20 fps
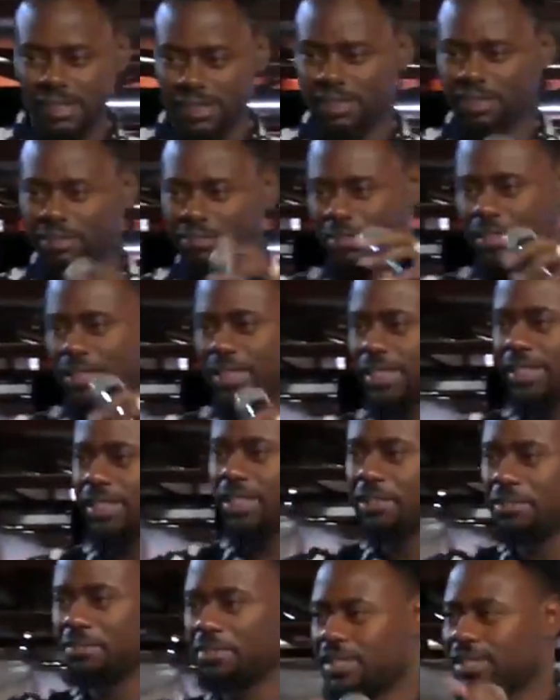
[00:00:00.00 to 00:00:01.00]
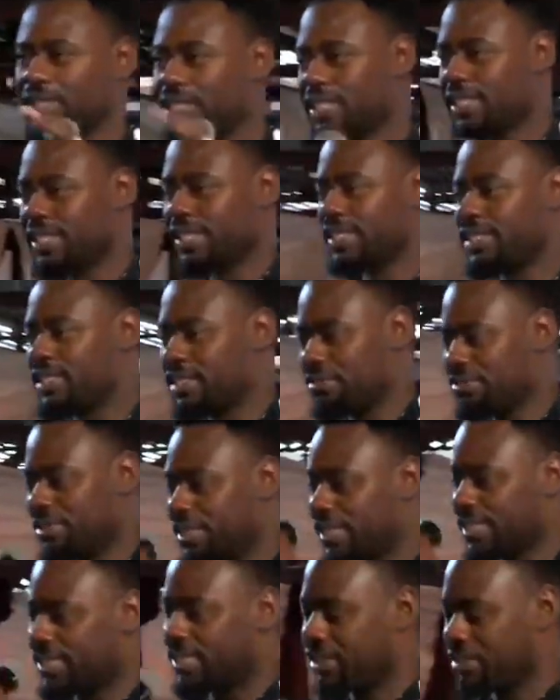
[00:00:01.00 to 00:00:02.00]
receiving, receiving,
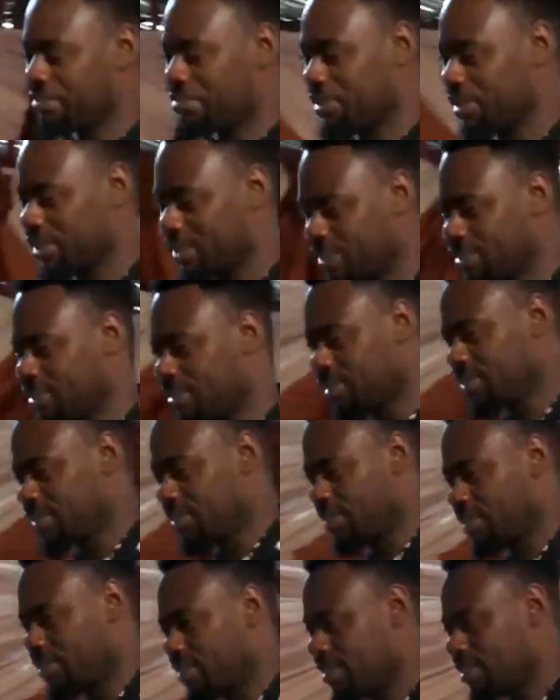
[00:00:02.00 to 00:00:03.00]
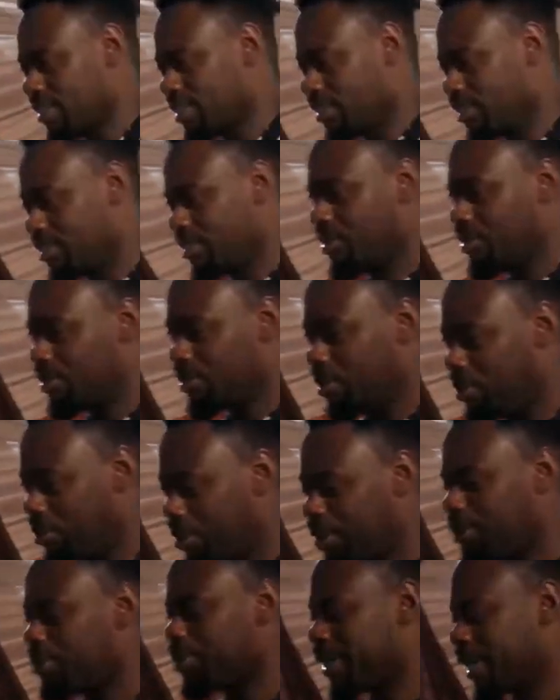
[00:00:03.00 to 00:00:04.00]
receiving, receiving, no, no
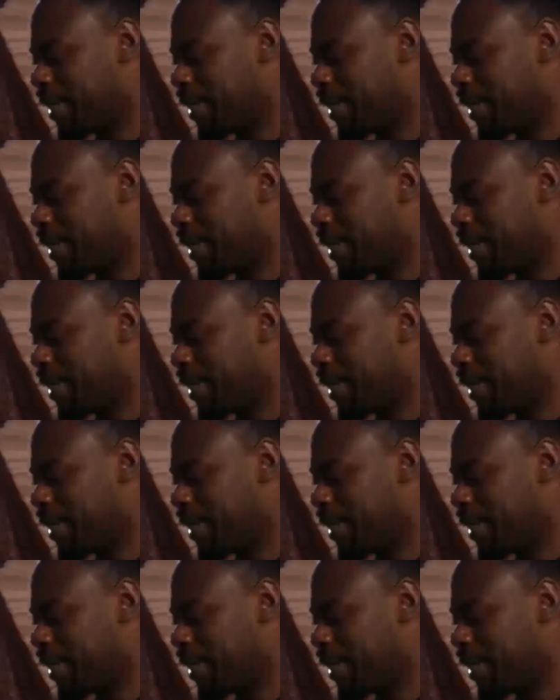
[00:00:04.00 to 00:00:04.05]
one will